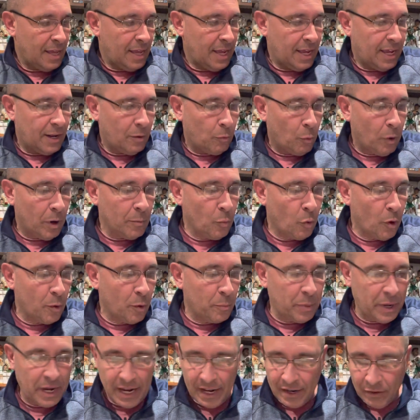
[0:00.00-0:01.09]
And one more
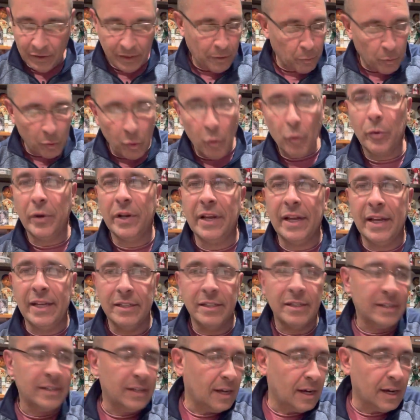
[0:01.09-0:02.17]
panel, then we'll go
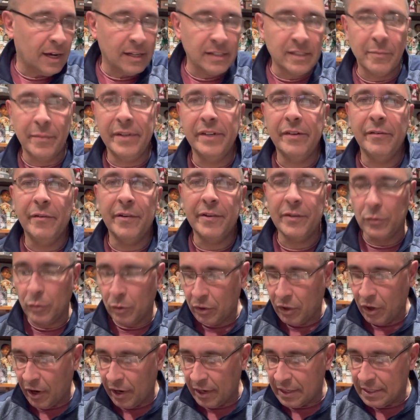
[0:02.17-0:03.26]
into some individual
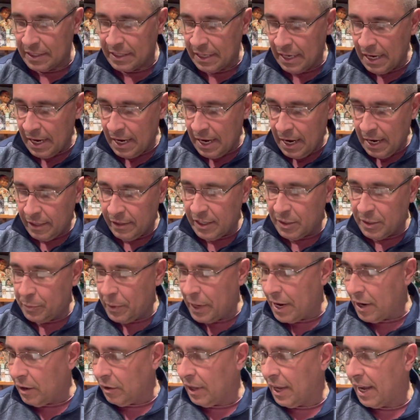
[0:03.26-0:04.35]
cards. This
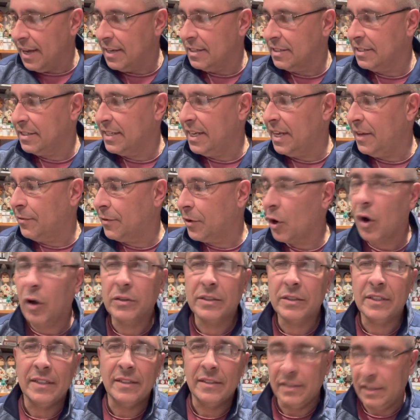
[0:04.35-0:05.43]
panel has Steve
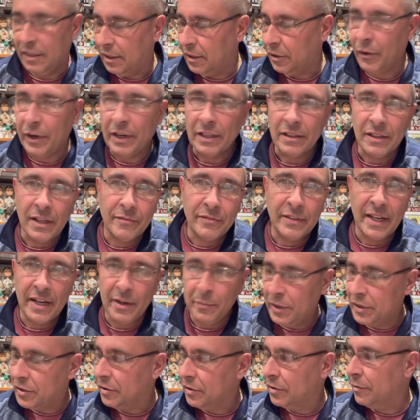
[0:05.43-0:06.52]
Carlton, a great left-handed
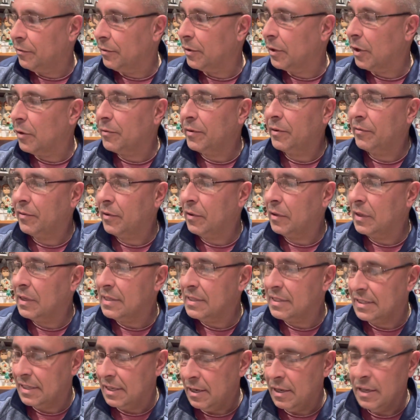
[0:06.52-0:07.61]
pitcher of the Philadelphia
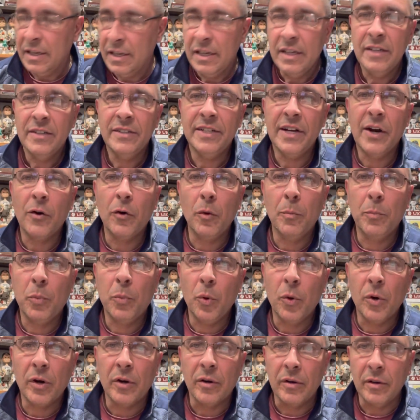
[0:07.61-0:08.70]
Phillies. Darryl
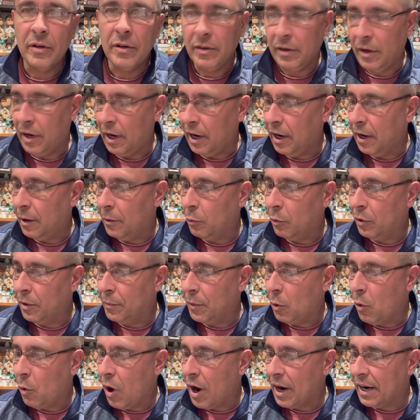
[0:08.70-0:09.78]
Porter, one of
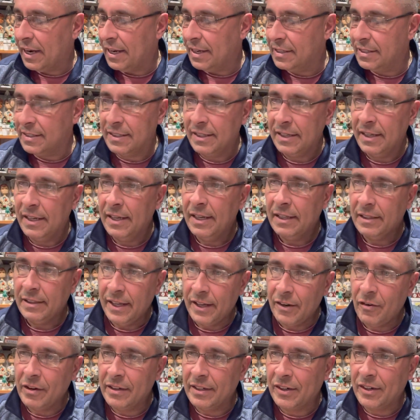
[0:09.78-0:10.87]
Milwaukee's, later
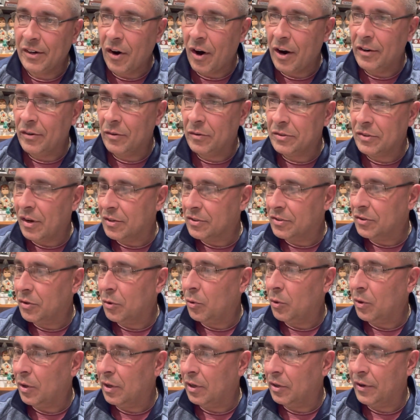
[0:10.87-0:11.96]
on the Cardinals,
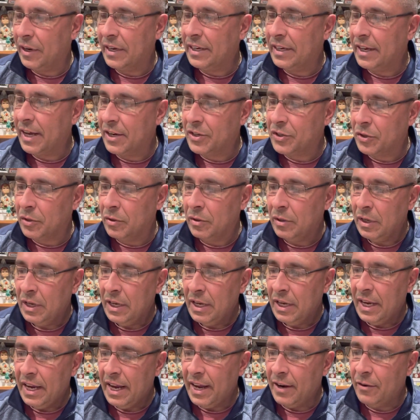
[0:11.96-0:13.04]
also a great catcher.
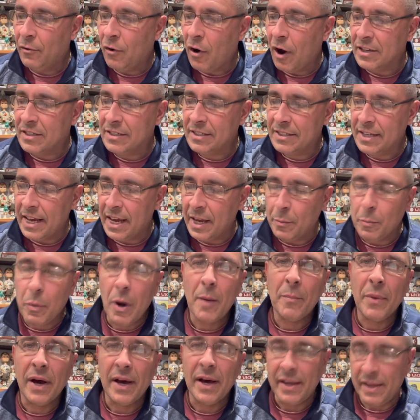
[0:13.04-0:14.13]
And Ron Say,
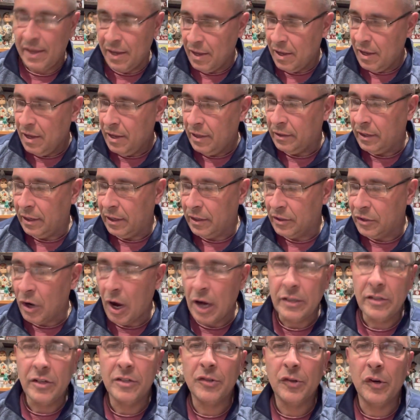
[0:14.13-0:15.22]
Popeye,
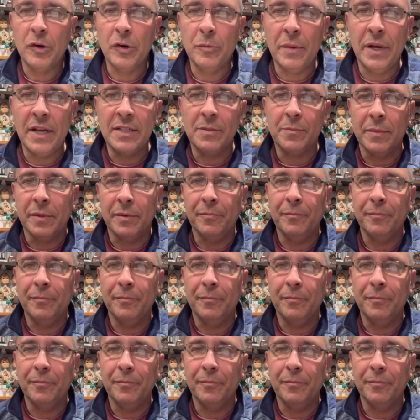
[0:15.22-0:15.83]
Dodgers third baseman.